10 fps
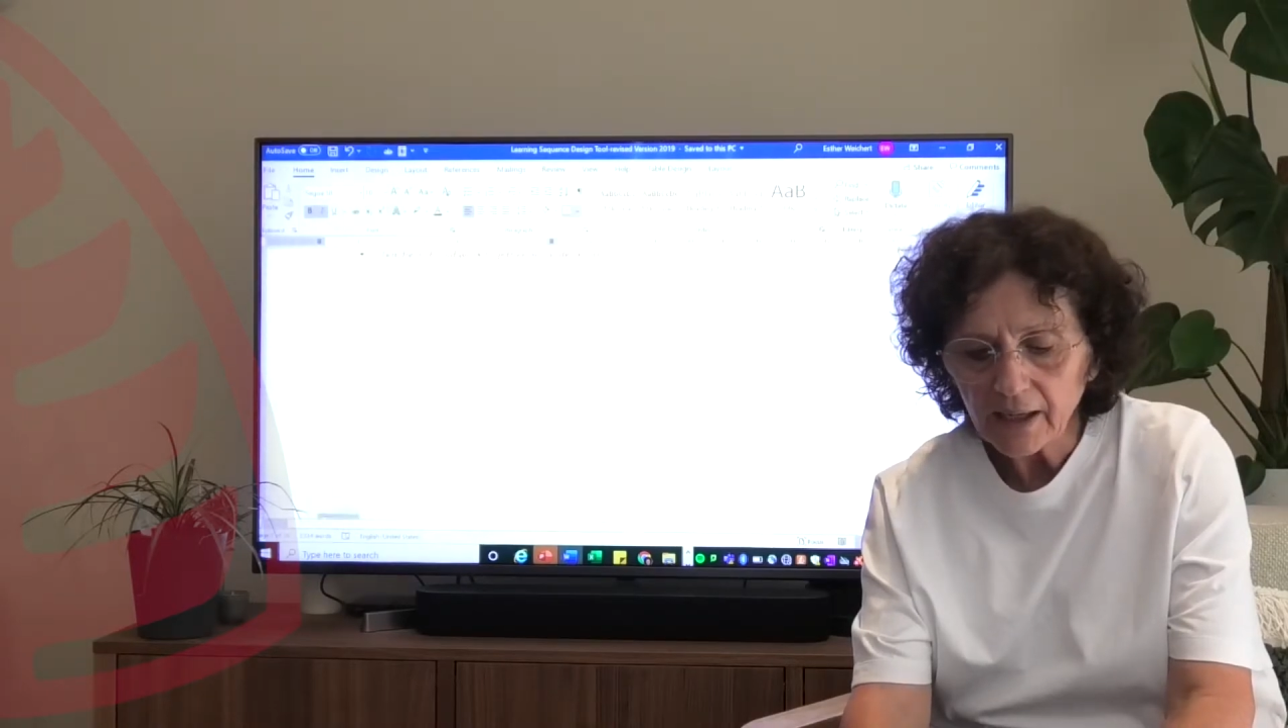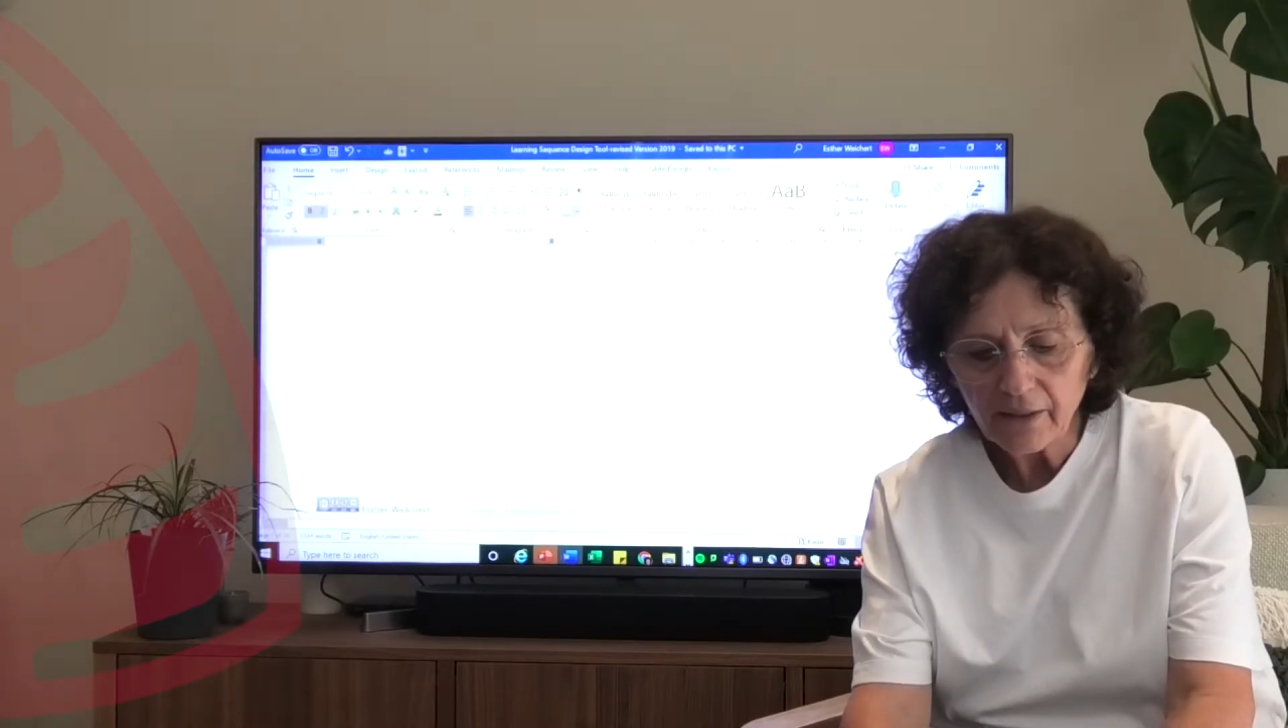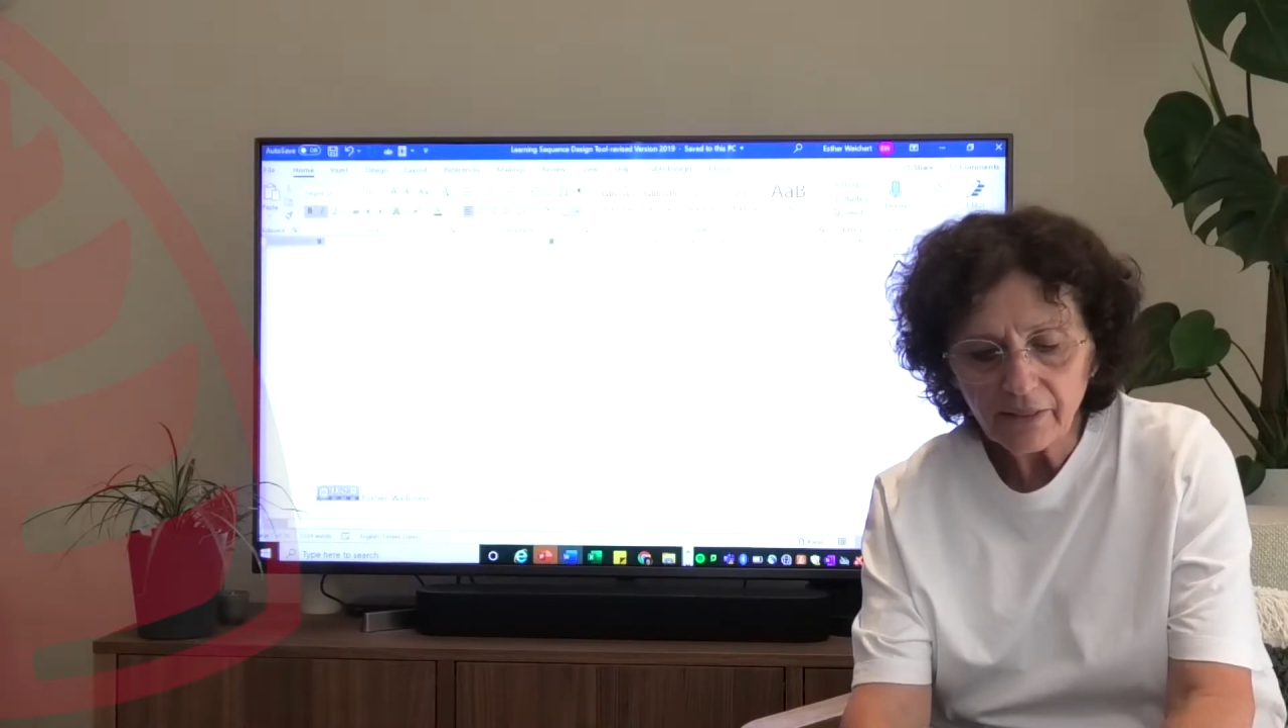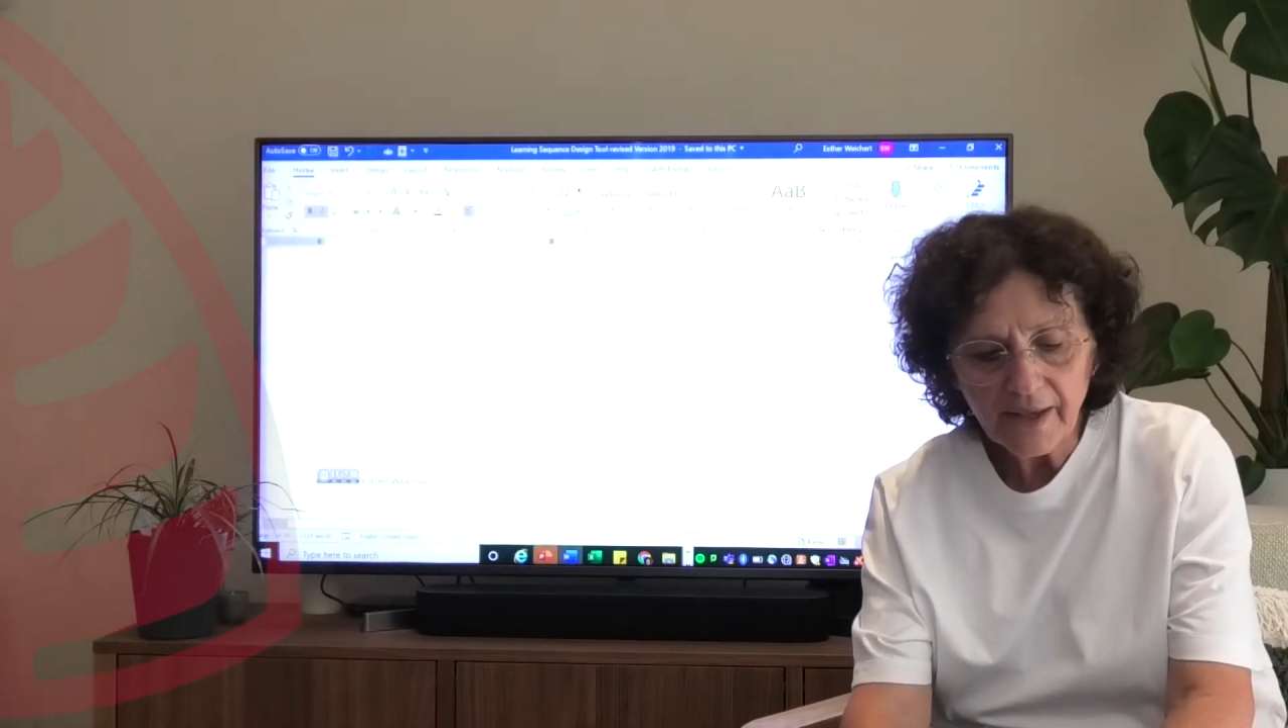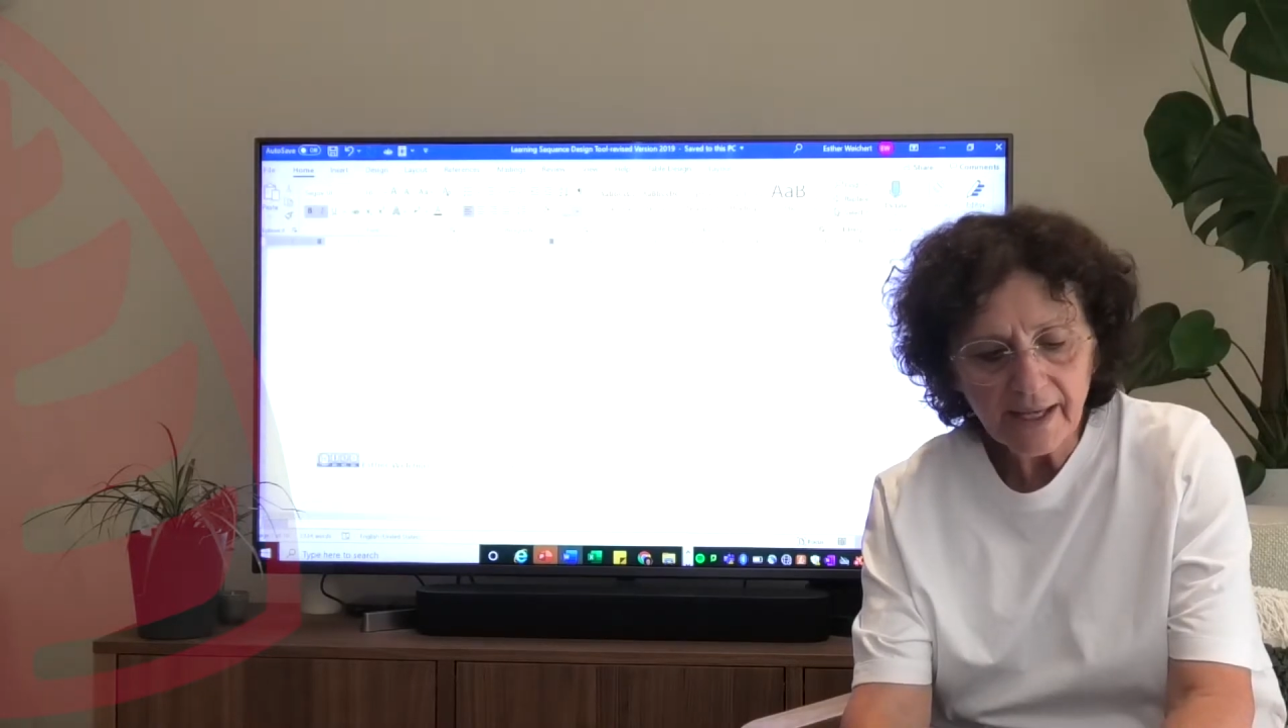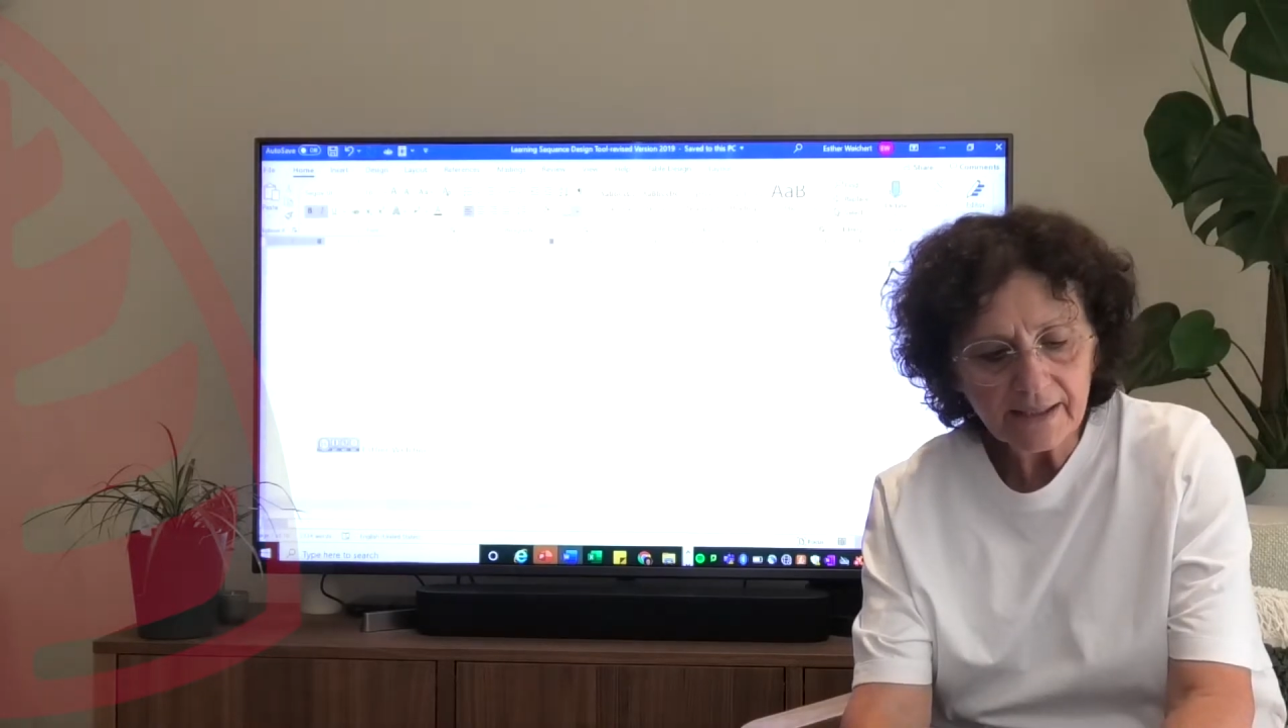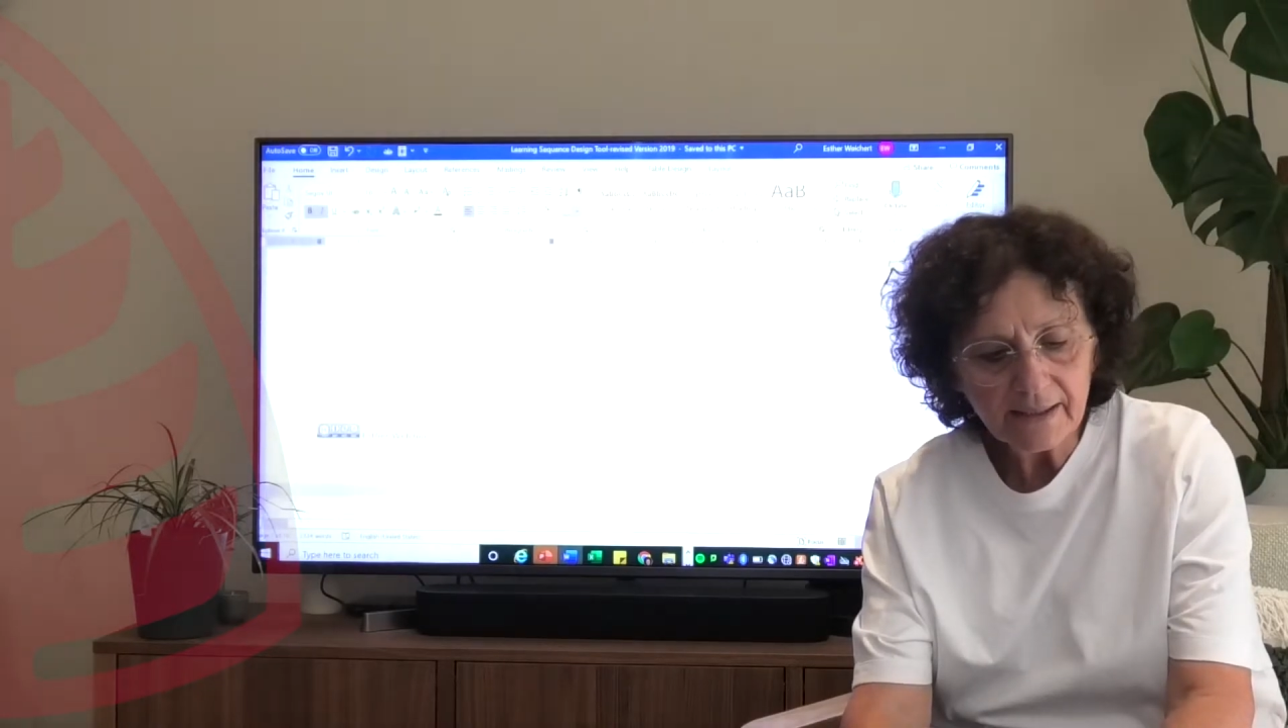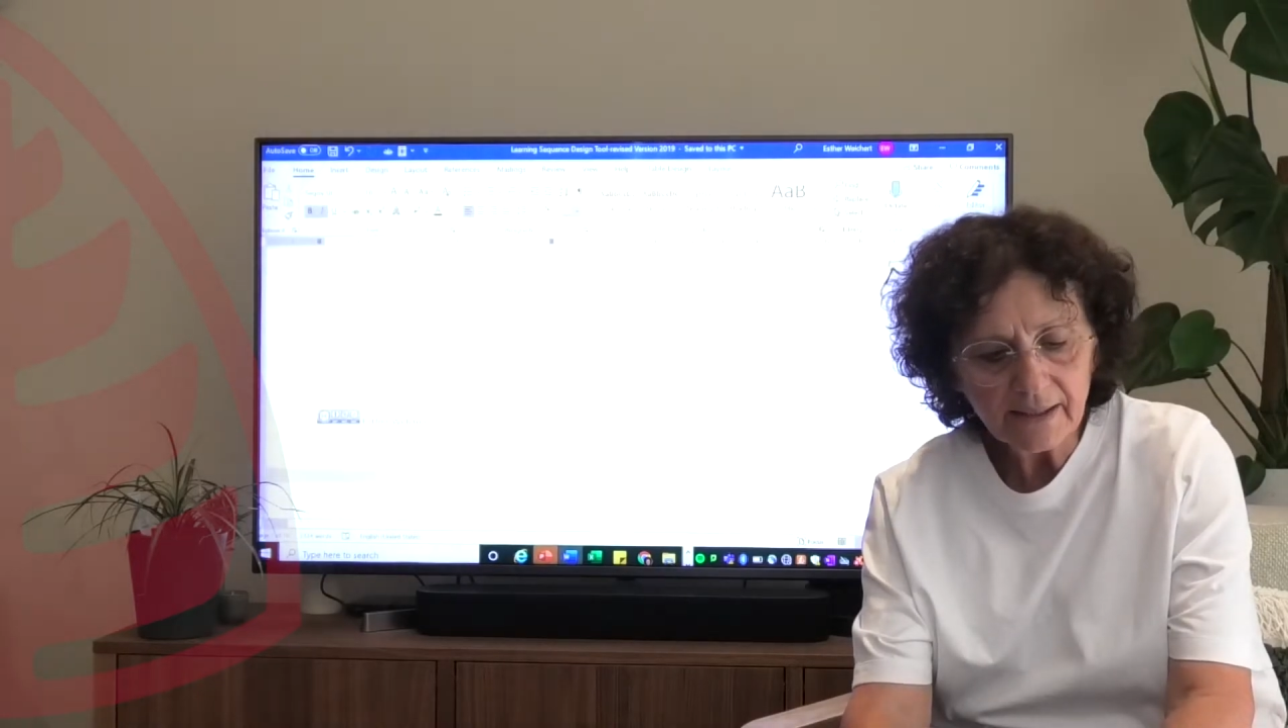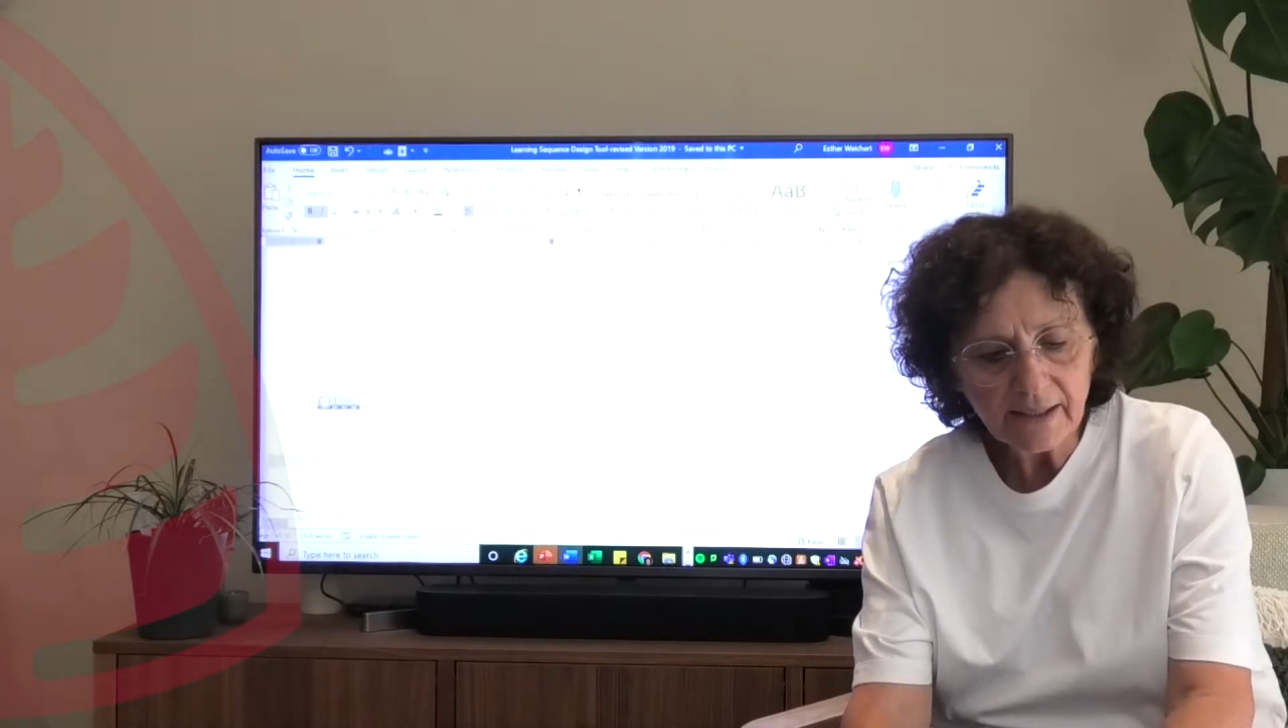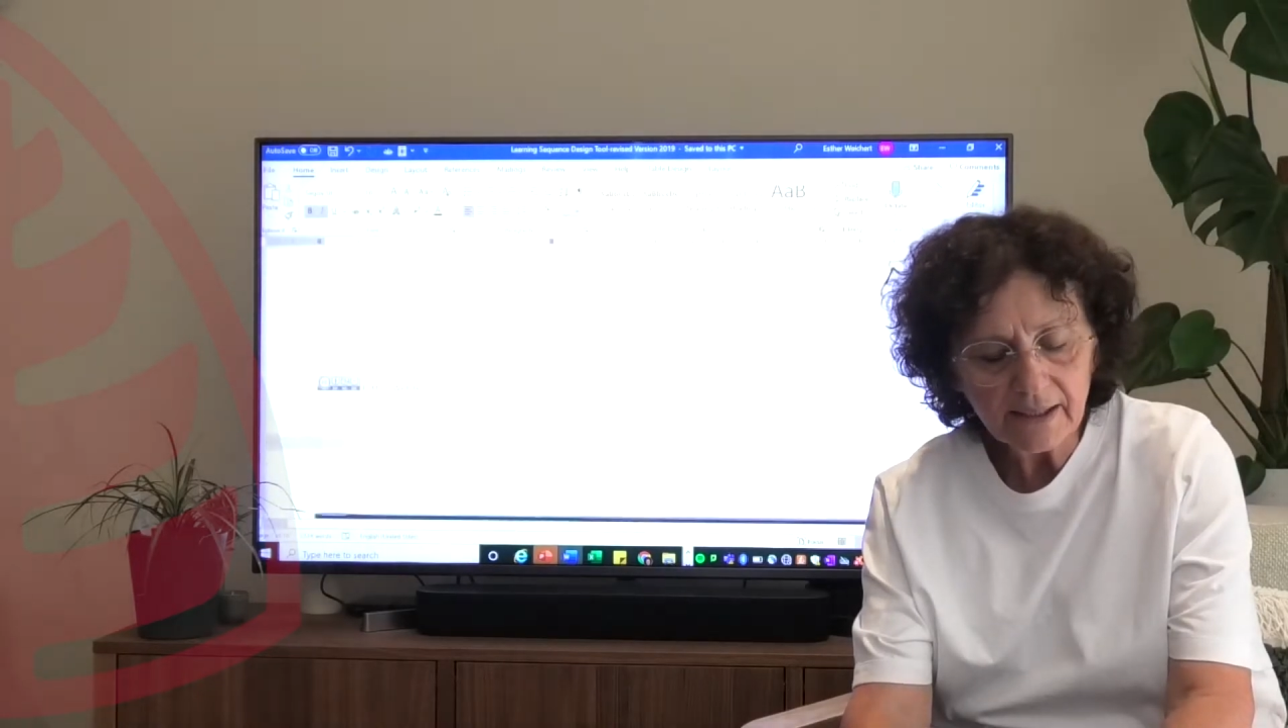Then